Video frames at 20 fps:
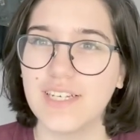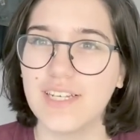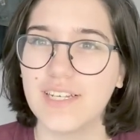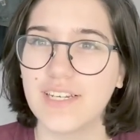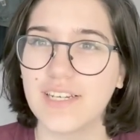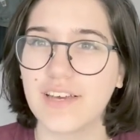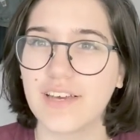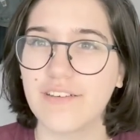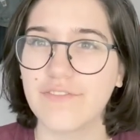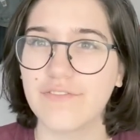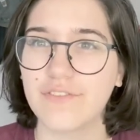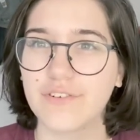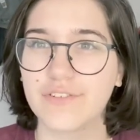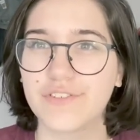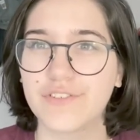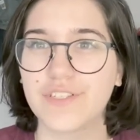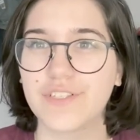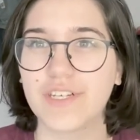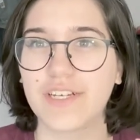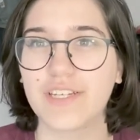Then they
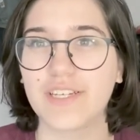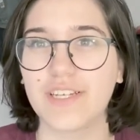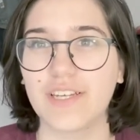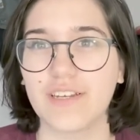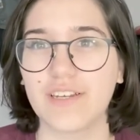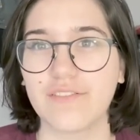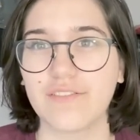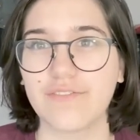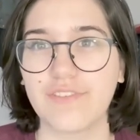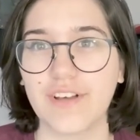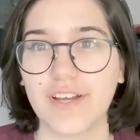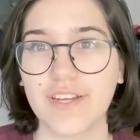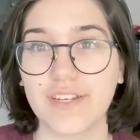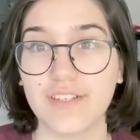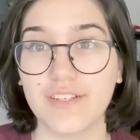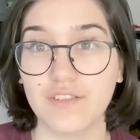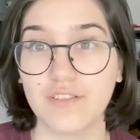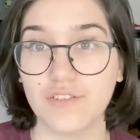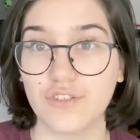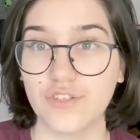say, you
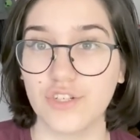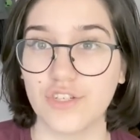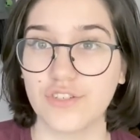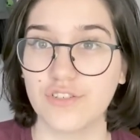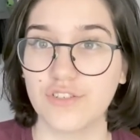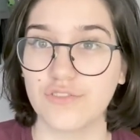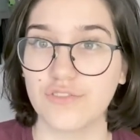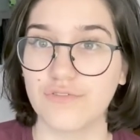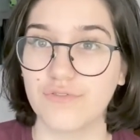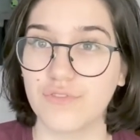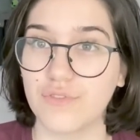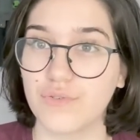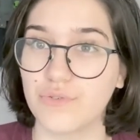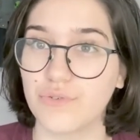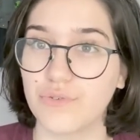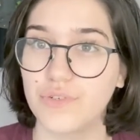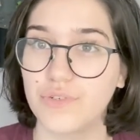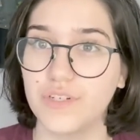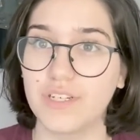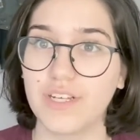identify. I don't
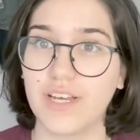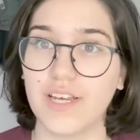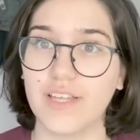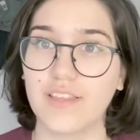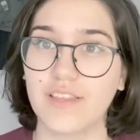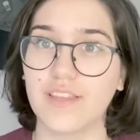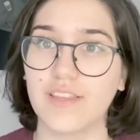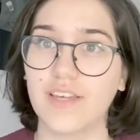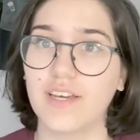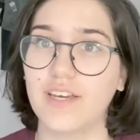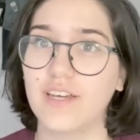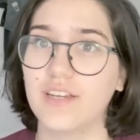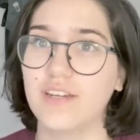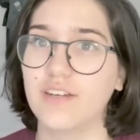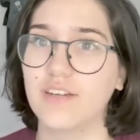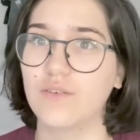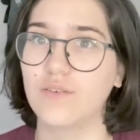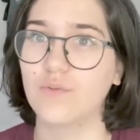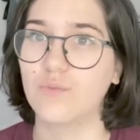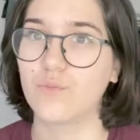identify with shit, boy.
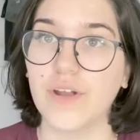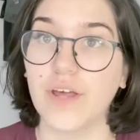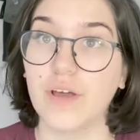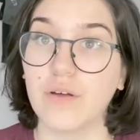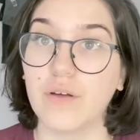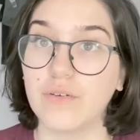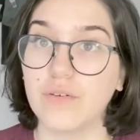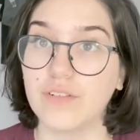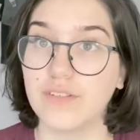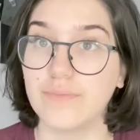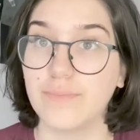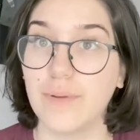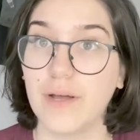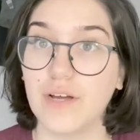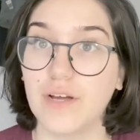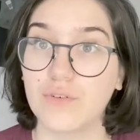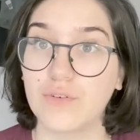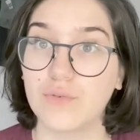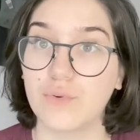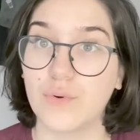Unless I have the
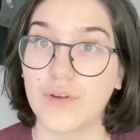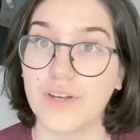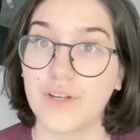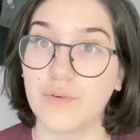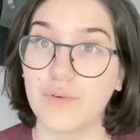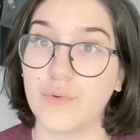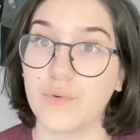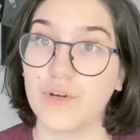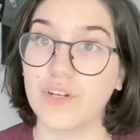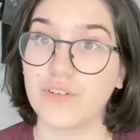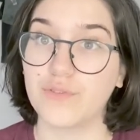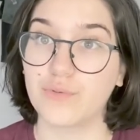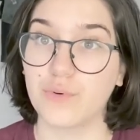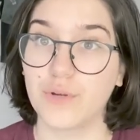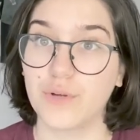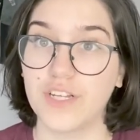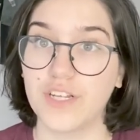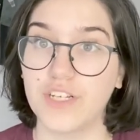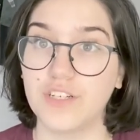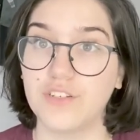biggest cock in the room, you
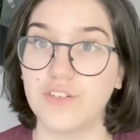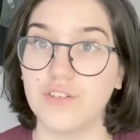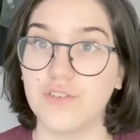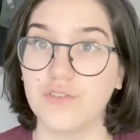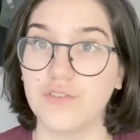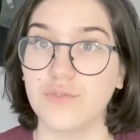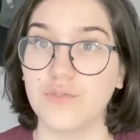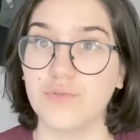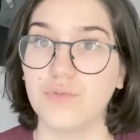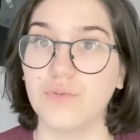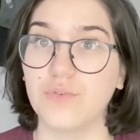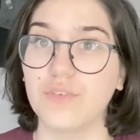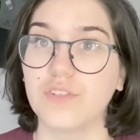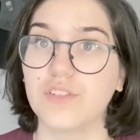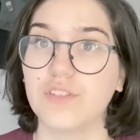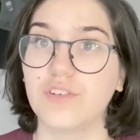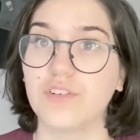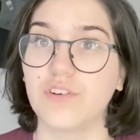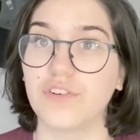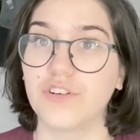can call me
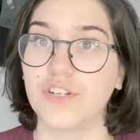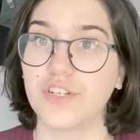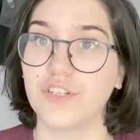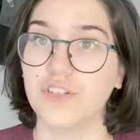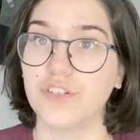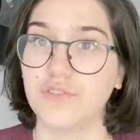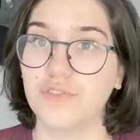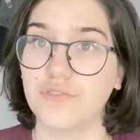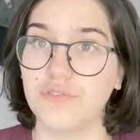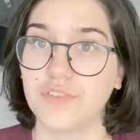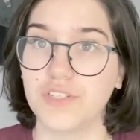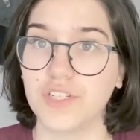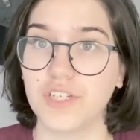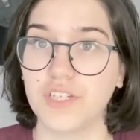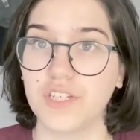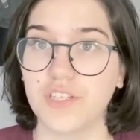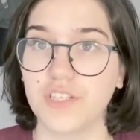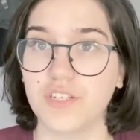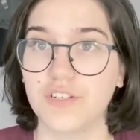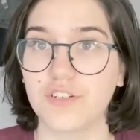cockle-diddle-doo, boy.
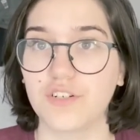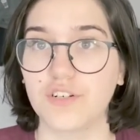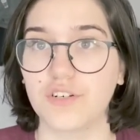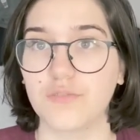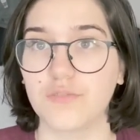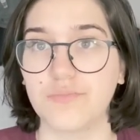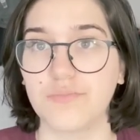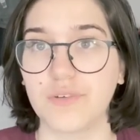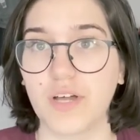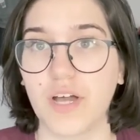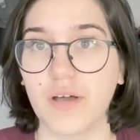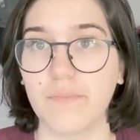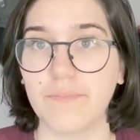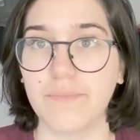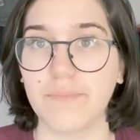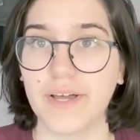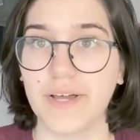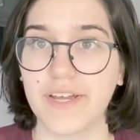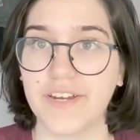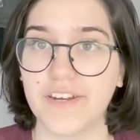I dodged the bullet there,
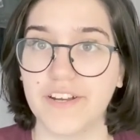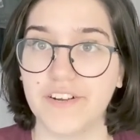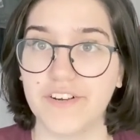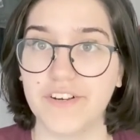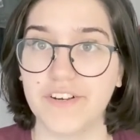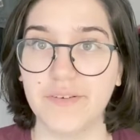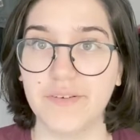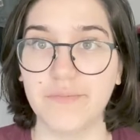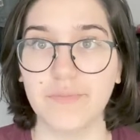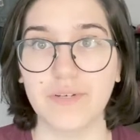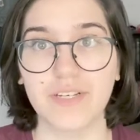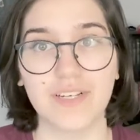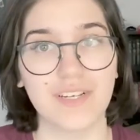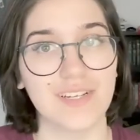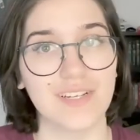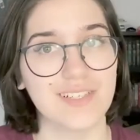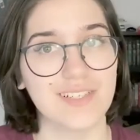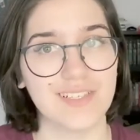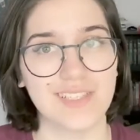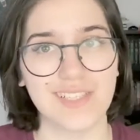man. Right
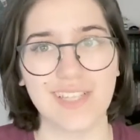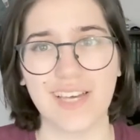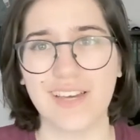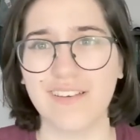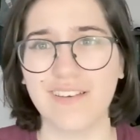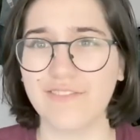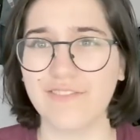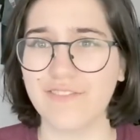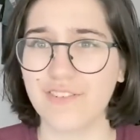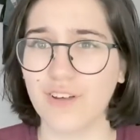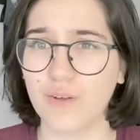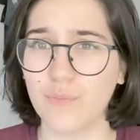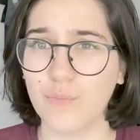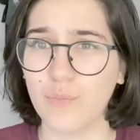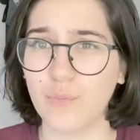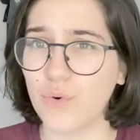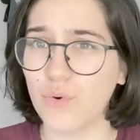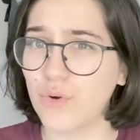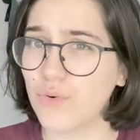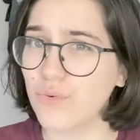one down.
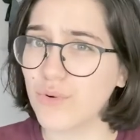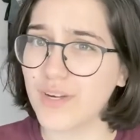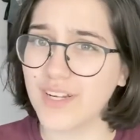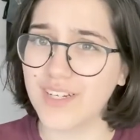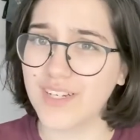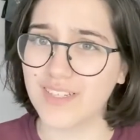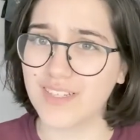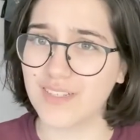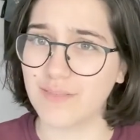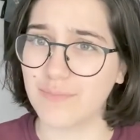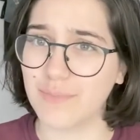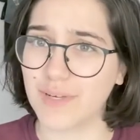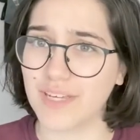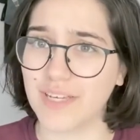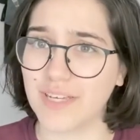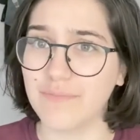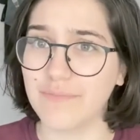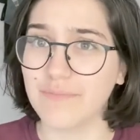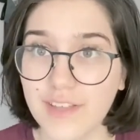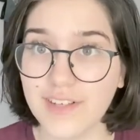Let's see 4 more to
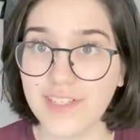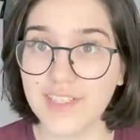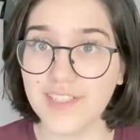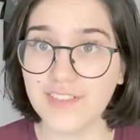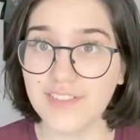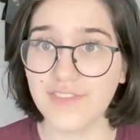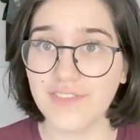go, boy.